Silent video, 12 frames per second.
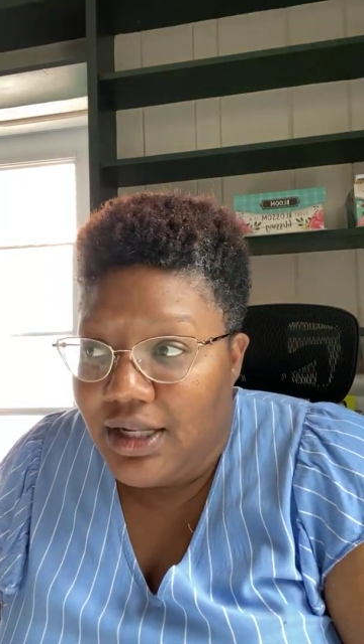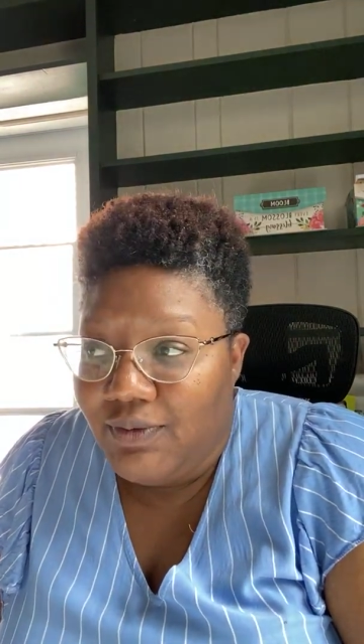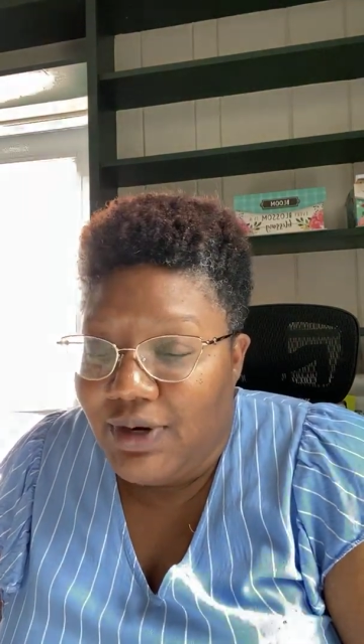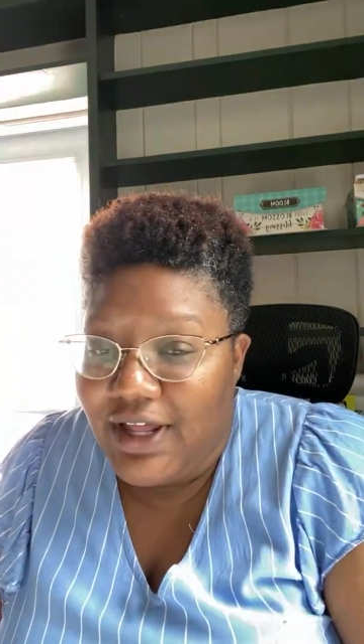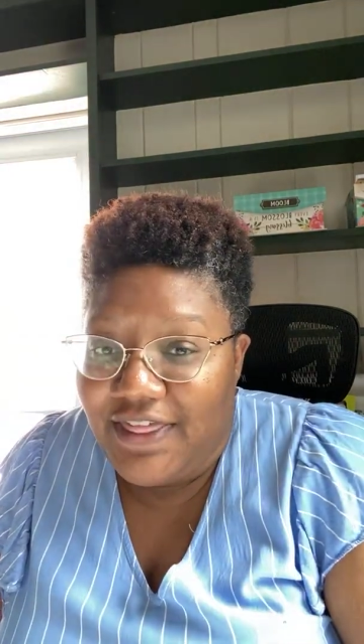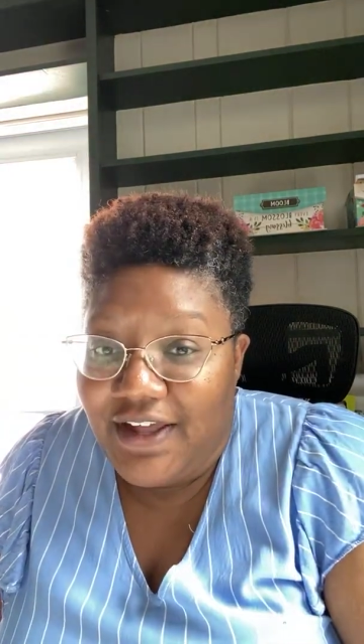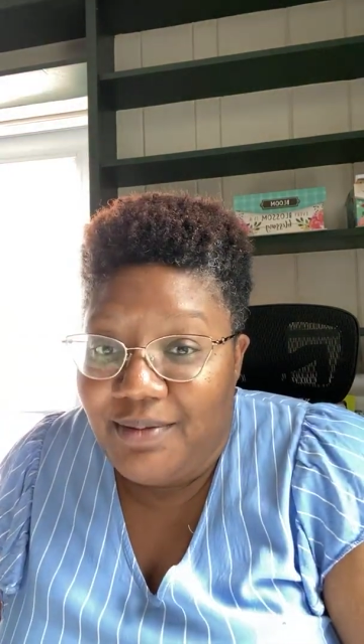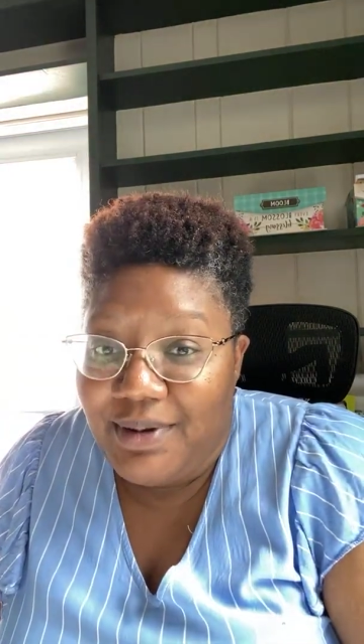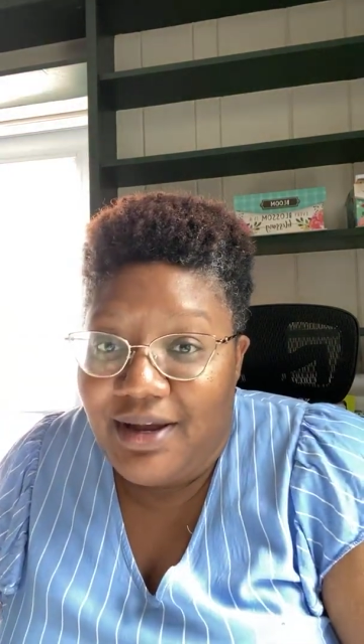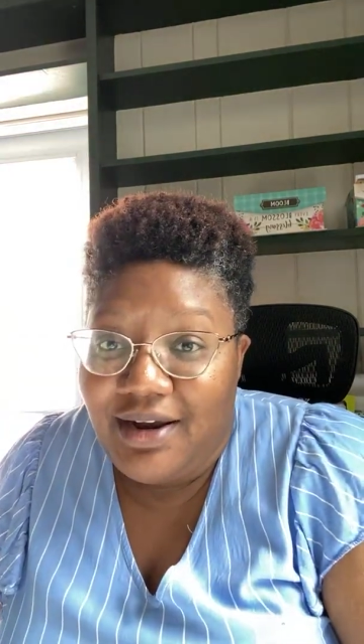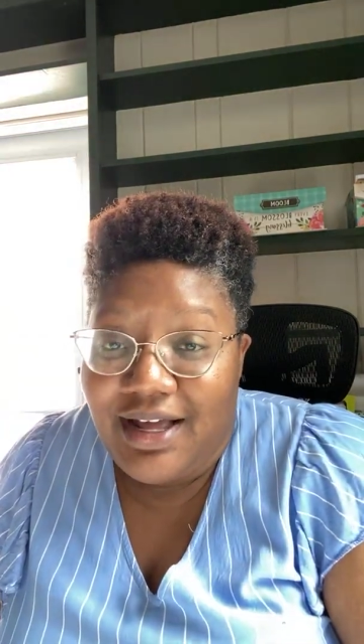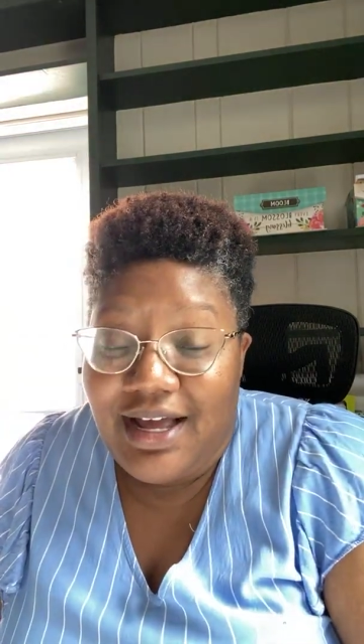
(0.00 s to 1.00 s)
when I think
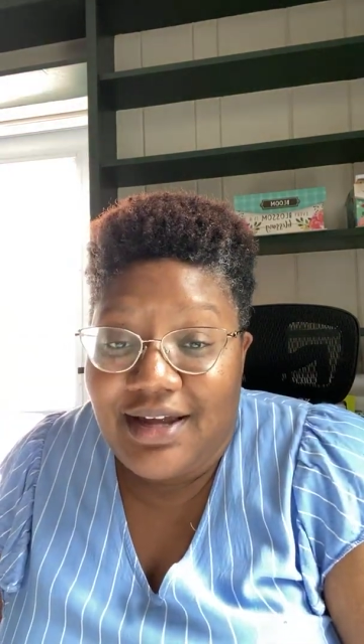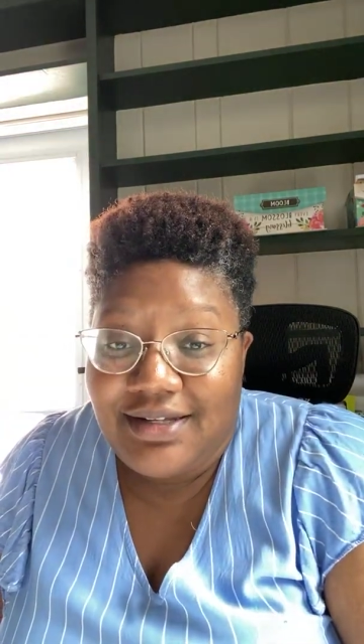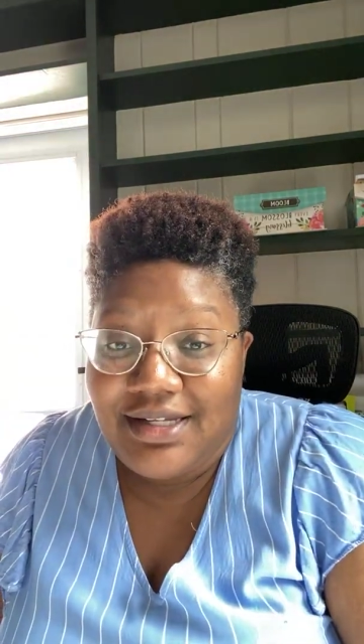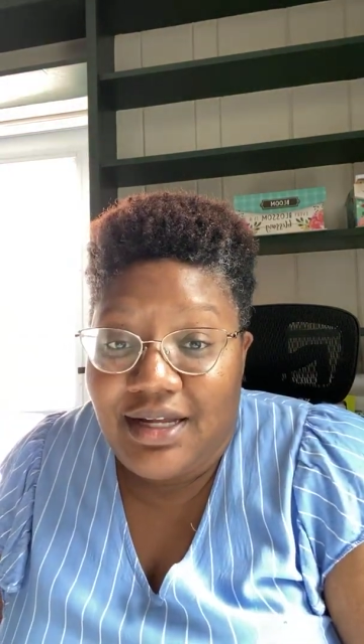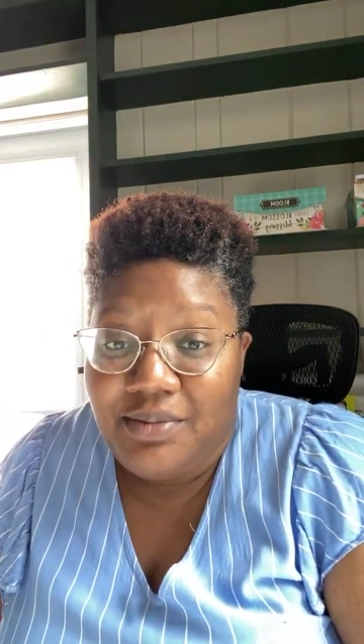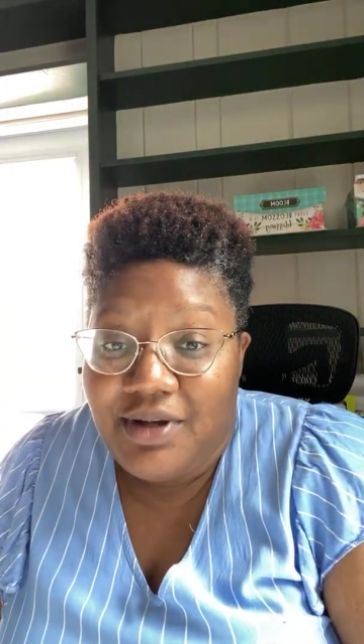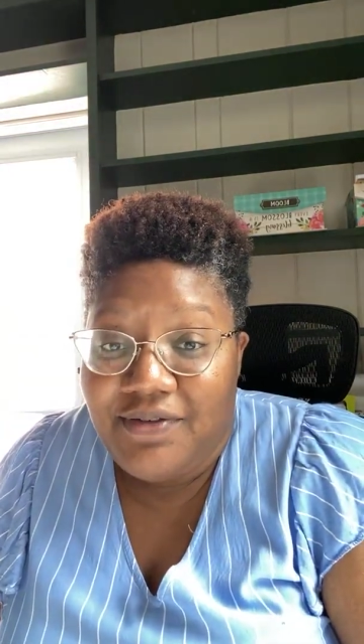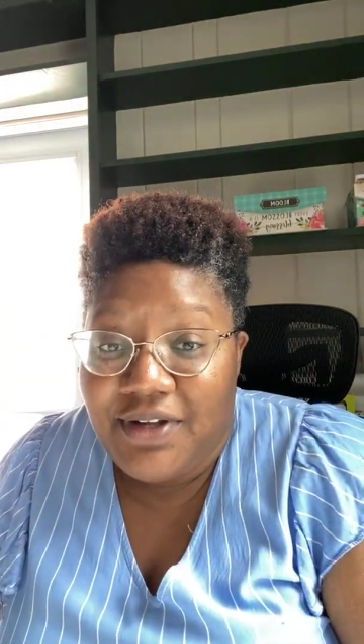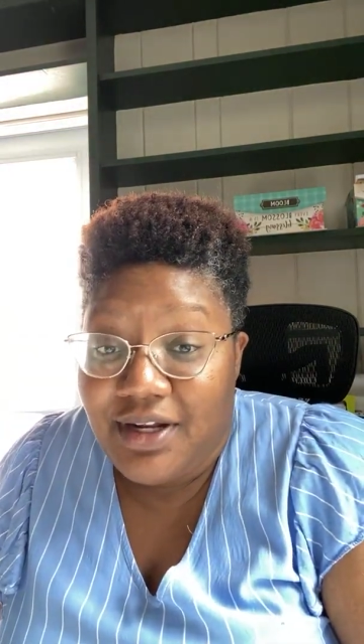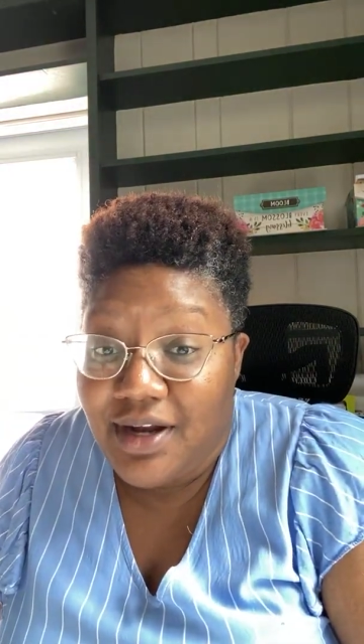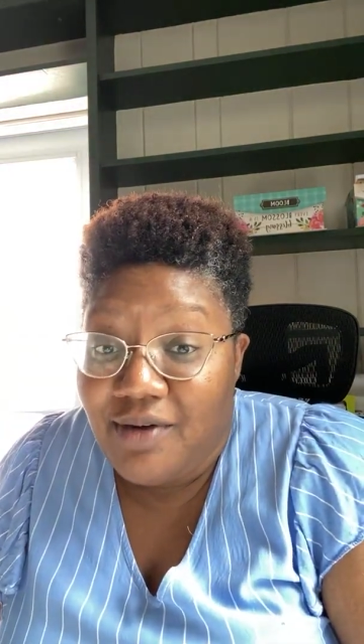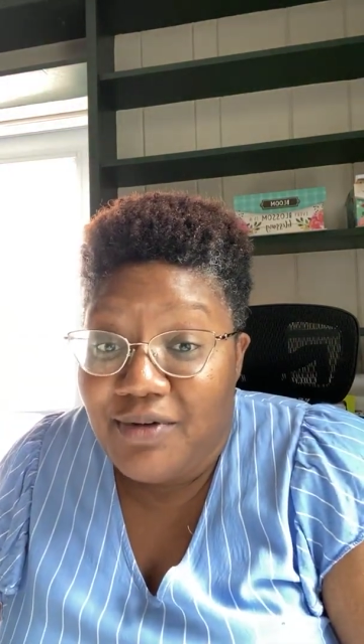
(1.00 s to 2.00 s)
about it, I got a steam oven
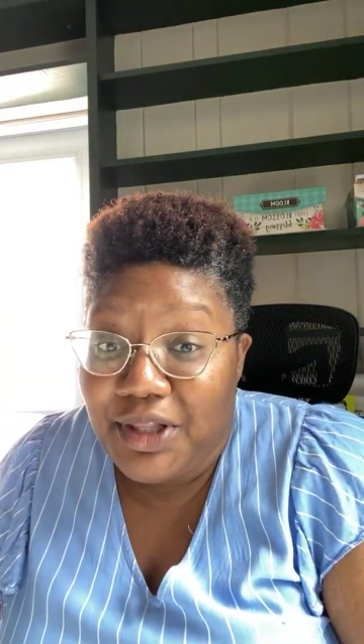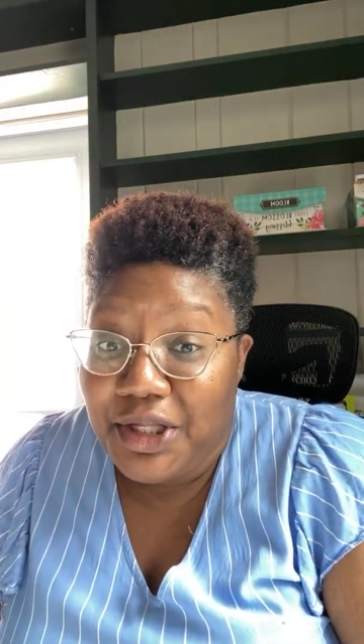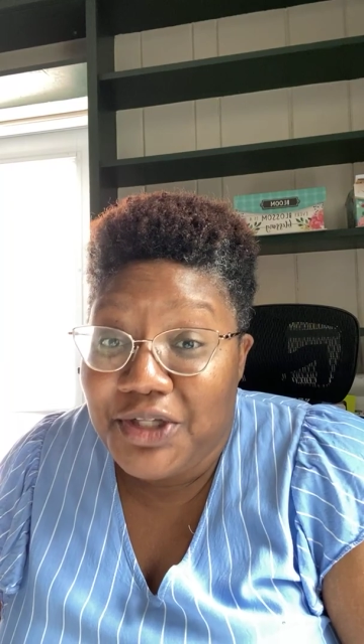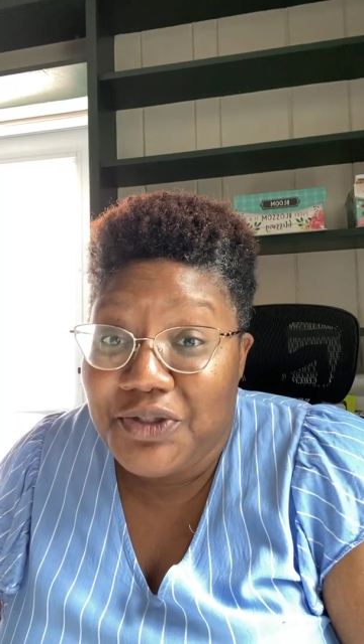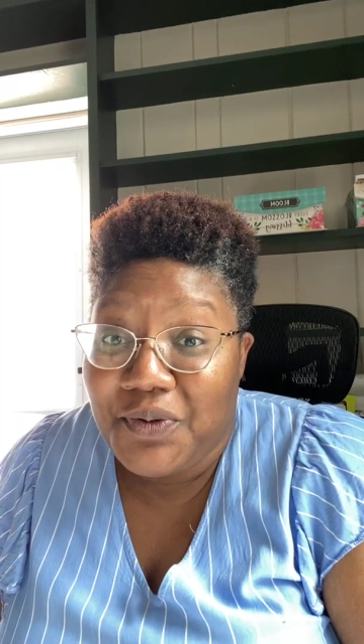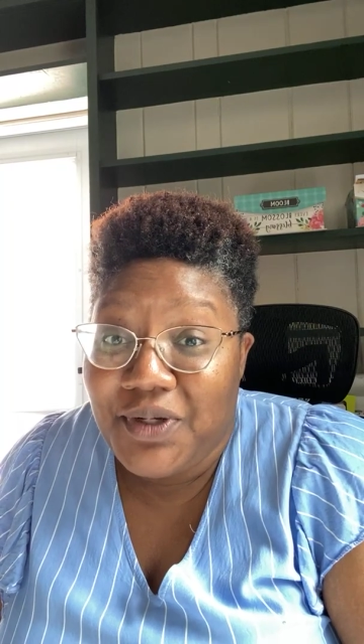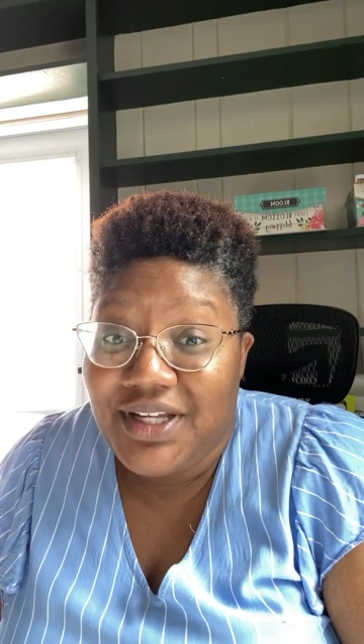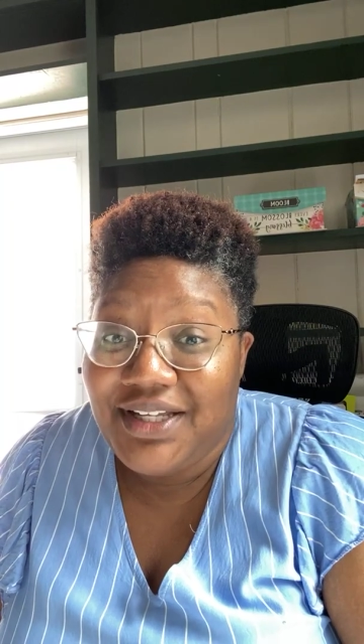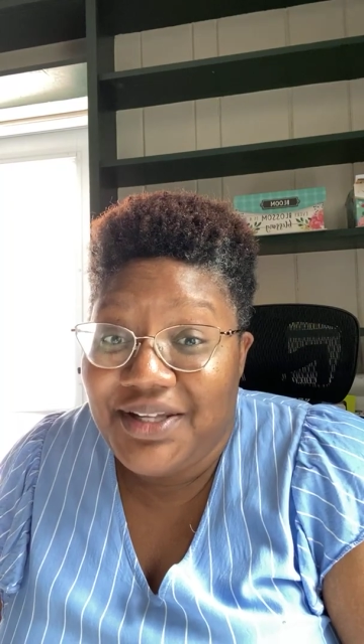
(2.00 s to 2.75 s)
and I really enjoy it